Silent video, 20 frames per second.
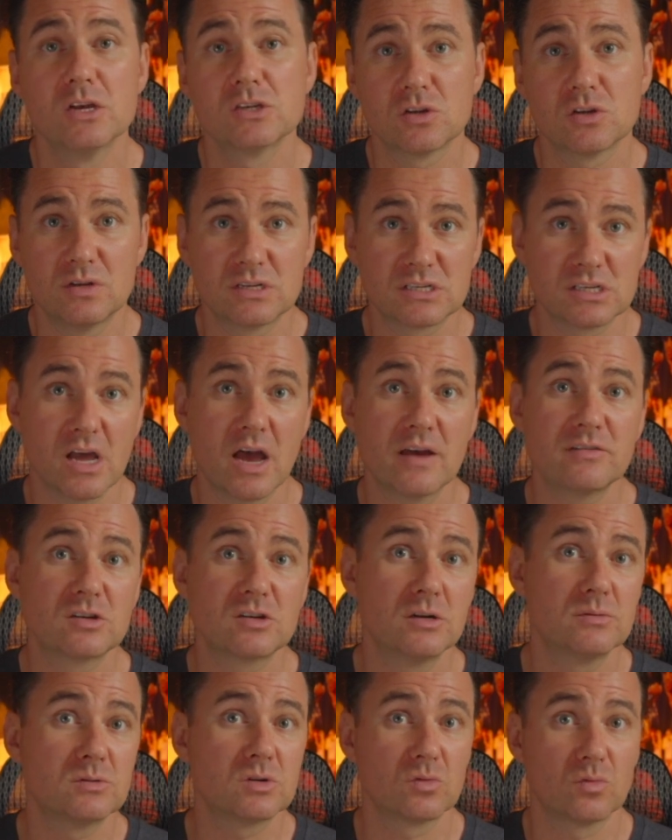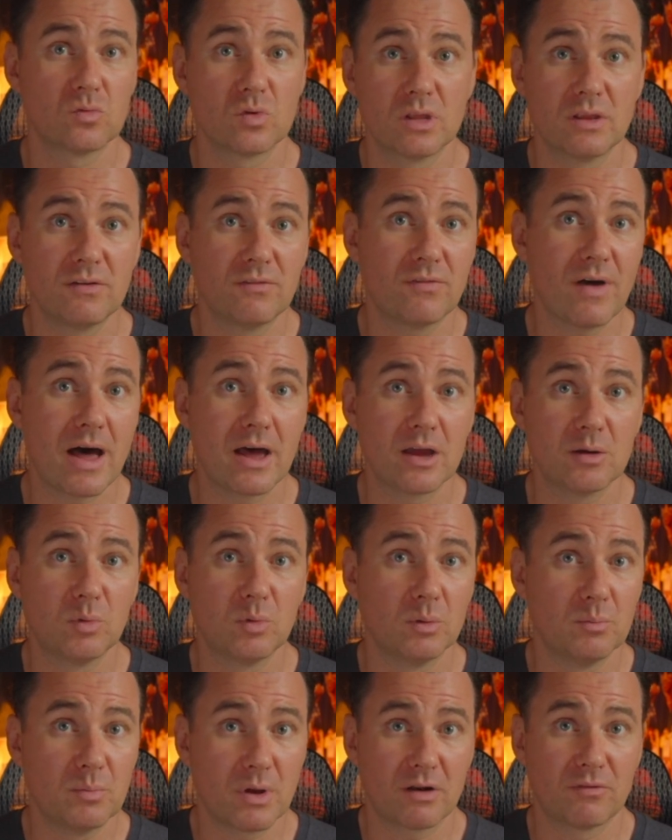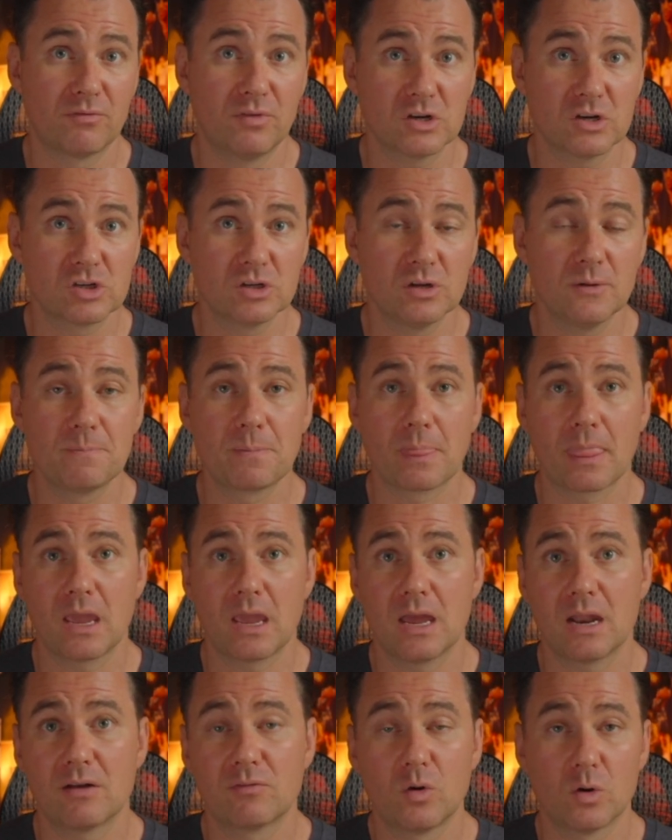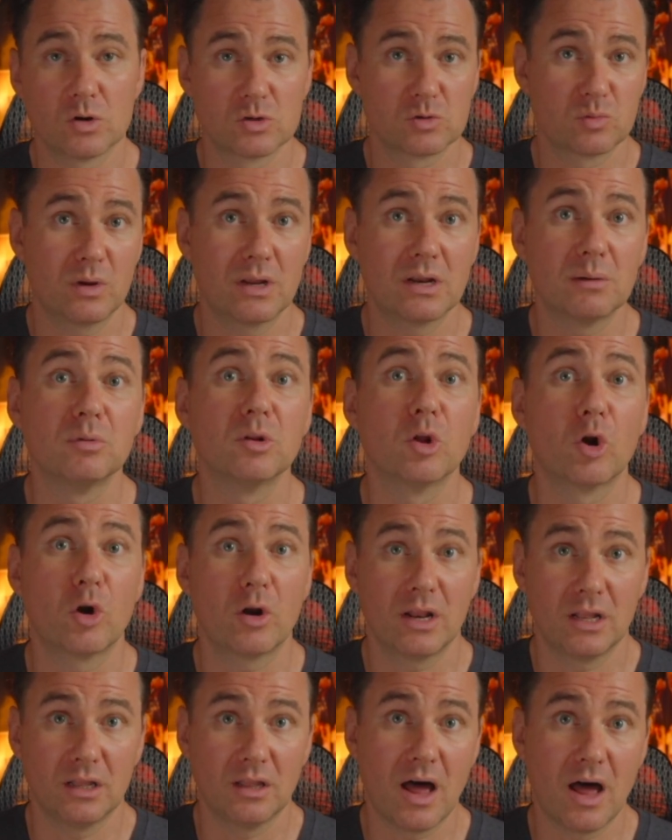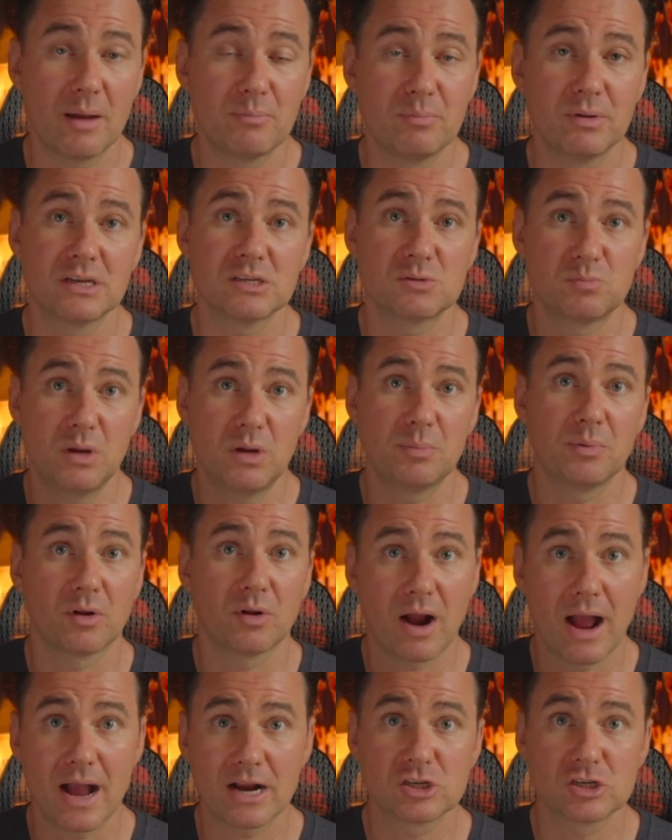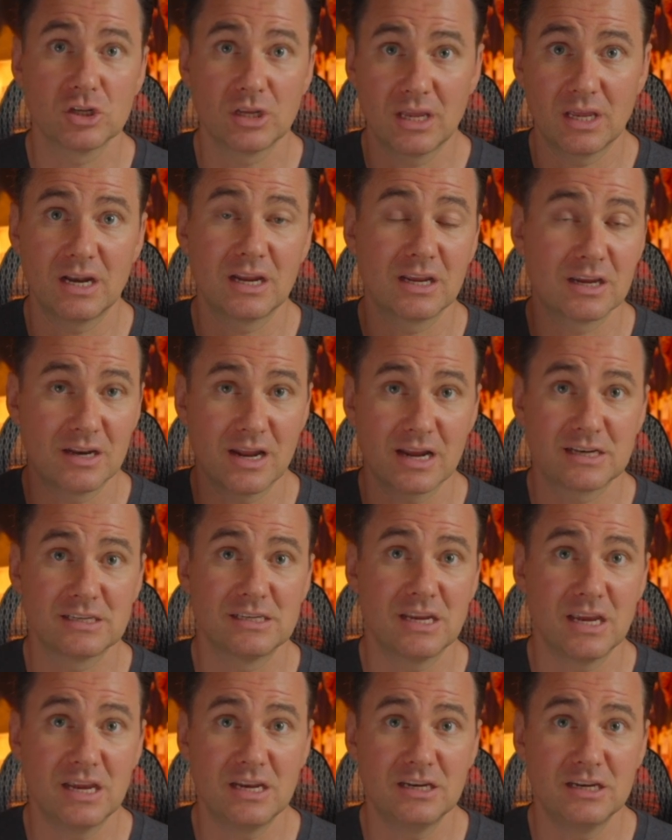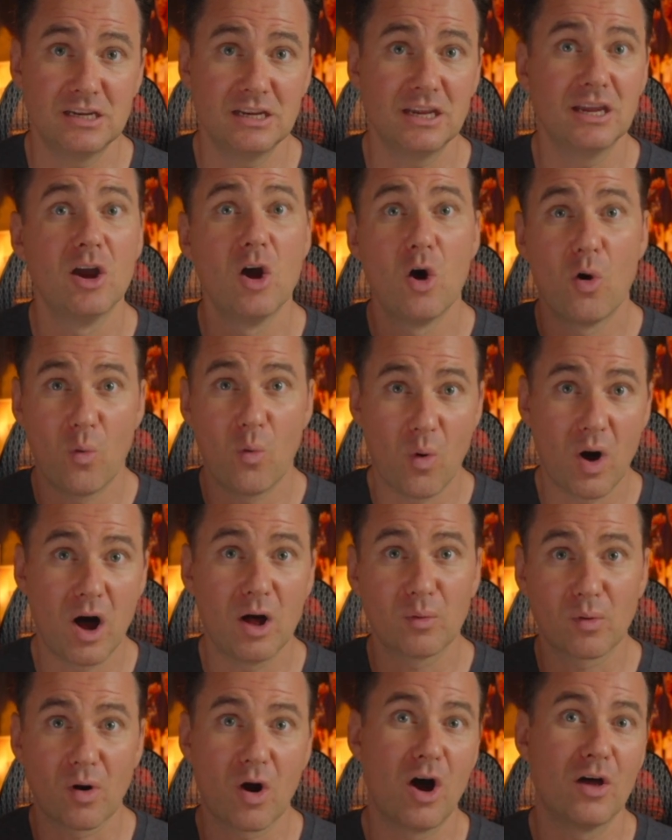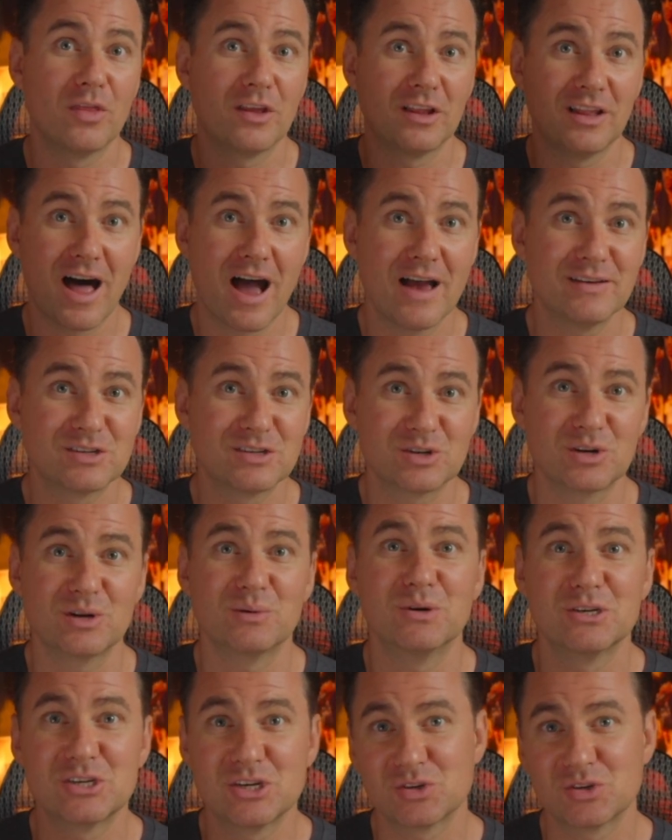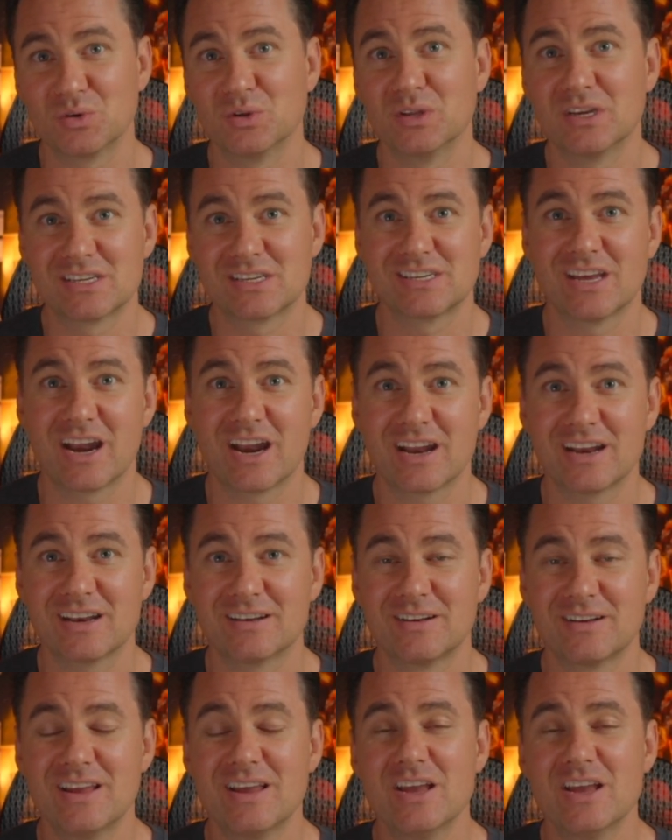So these live streams are really valuable and beneficial. And of course, we end up learning a lot because people are actually getting connected to EDD while we're on the live stream, which is really exciting.